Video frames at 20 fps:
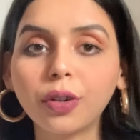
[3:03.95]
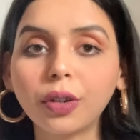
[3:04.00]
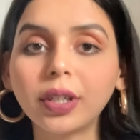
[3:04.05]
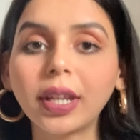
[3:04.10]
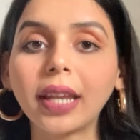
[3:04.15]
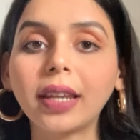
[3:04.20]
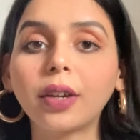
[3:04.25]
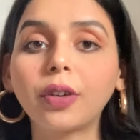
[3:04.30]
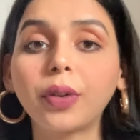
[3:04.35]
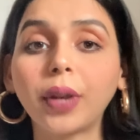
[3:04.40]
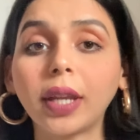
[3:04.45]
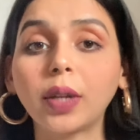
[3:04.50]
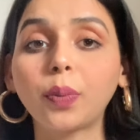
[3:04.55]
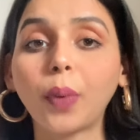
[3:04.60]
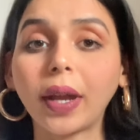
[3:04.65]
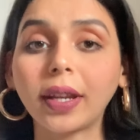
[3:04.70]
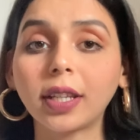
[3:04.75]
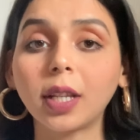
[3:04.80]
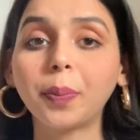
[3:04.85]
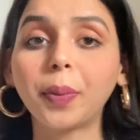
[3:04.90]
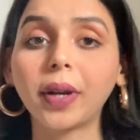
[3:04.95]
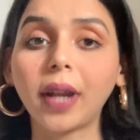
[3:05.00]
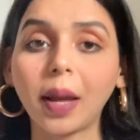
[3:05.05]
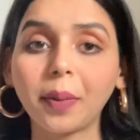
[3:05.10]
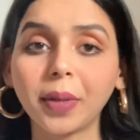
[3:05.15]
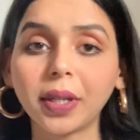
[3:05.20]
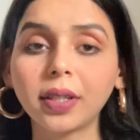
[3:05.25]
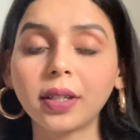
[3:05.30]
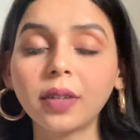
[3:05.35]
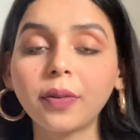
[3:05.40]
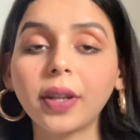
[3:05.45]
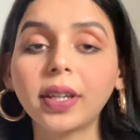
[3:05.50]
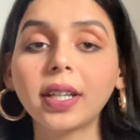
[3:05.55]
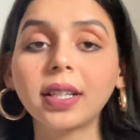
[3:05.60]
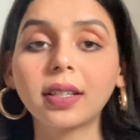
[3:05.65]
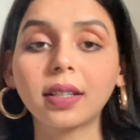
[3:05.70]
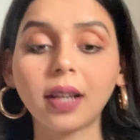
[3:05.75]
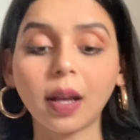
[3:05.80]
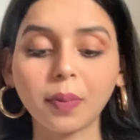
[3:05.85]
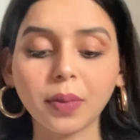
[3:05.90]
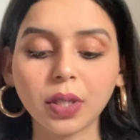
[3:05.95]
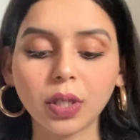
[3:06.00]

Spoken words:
and a great vital parameter when it comes